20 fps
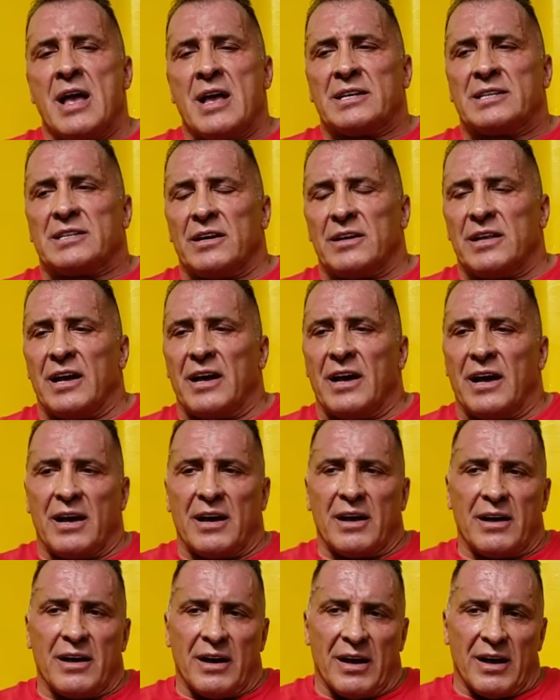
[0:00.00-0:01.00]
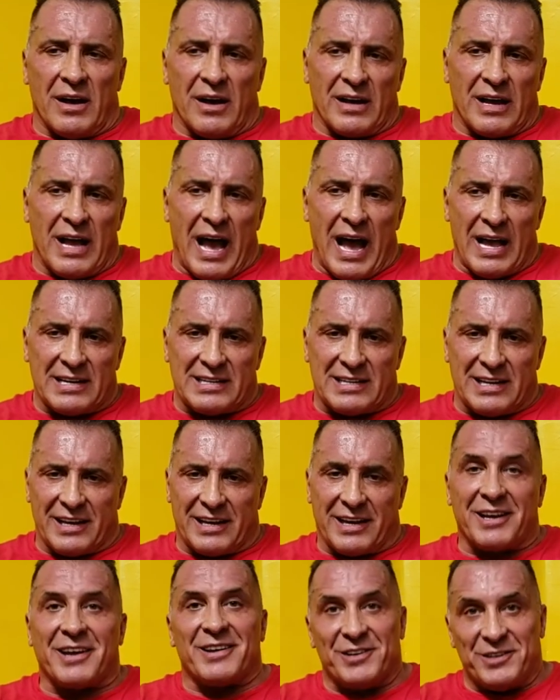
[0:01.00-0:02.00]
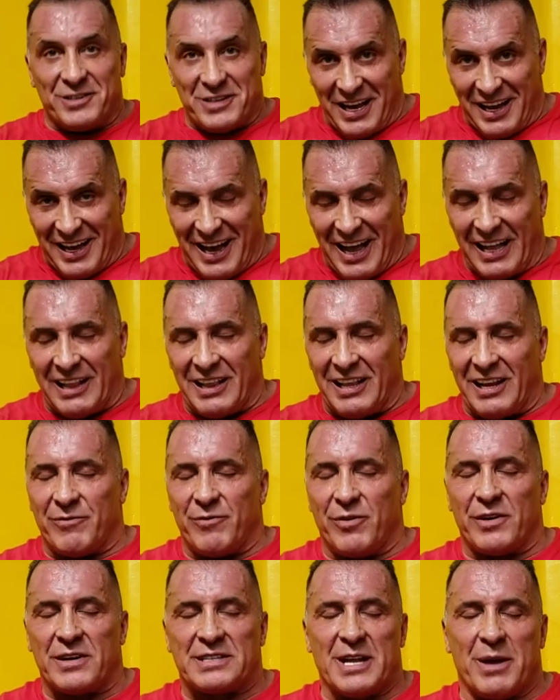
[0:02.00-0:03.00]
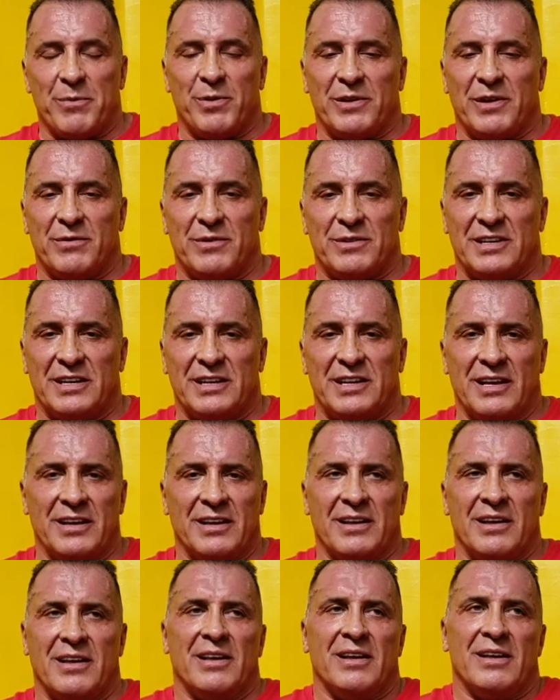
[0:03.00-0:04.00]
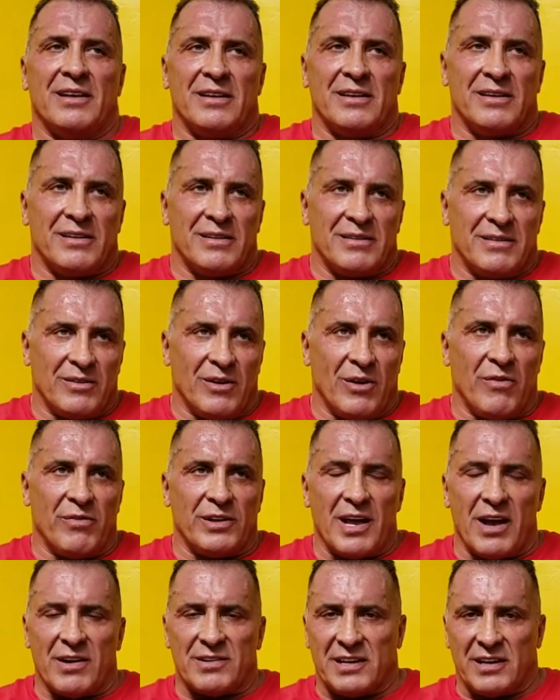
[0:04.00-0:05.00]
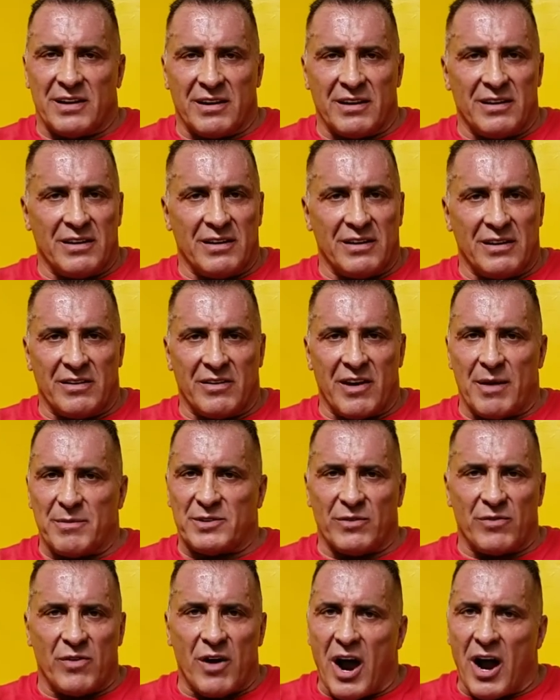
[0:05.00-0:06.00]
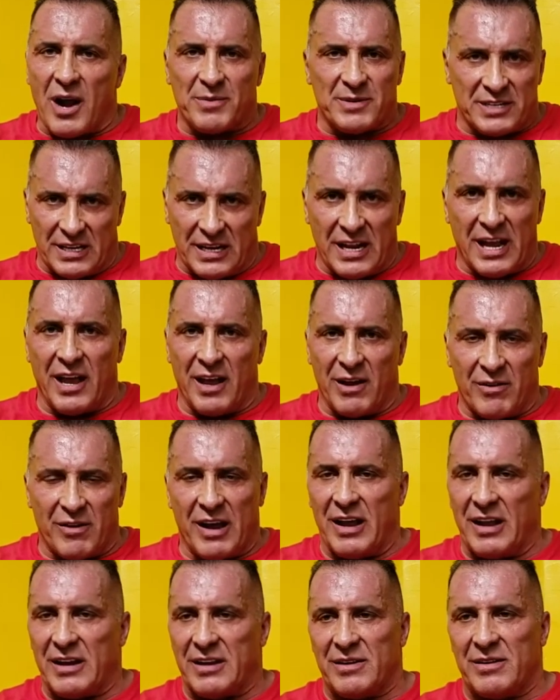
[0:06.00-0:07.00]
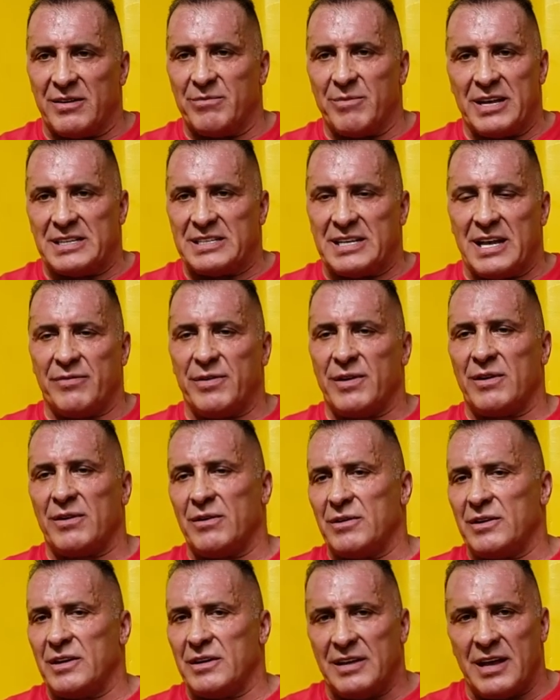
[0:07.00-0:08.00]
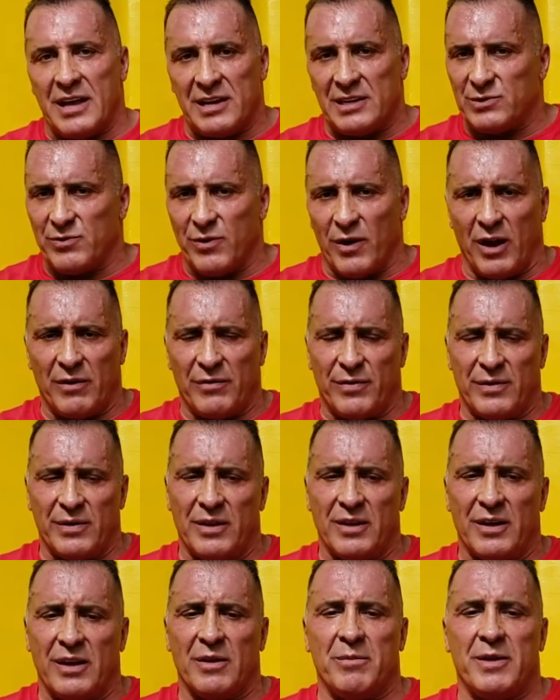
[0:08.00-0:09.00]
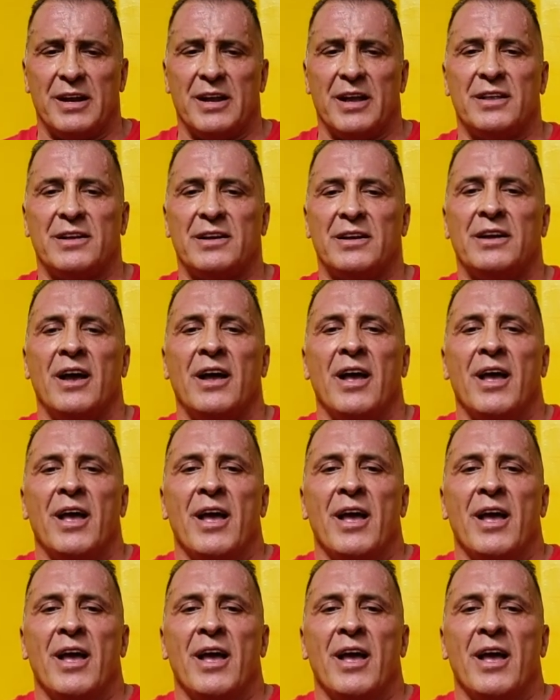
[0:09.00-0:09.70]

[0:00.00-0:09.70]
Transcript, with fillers: So the uh, guys like Jay Cutler, for example, that was eating over 1,000 uh, grams of carbs a day, right? Myself included, Dennis Wolf, and, and, many other.